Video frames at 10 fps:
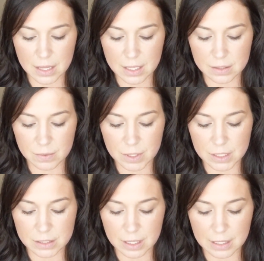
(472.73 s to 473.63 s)
This one
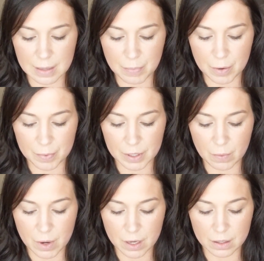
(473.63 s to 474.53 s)
is like that purpley
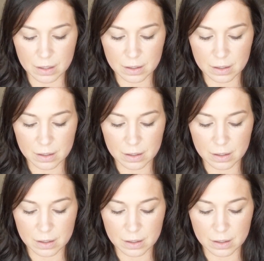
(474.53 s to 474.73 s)
one.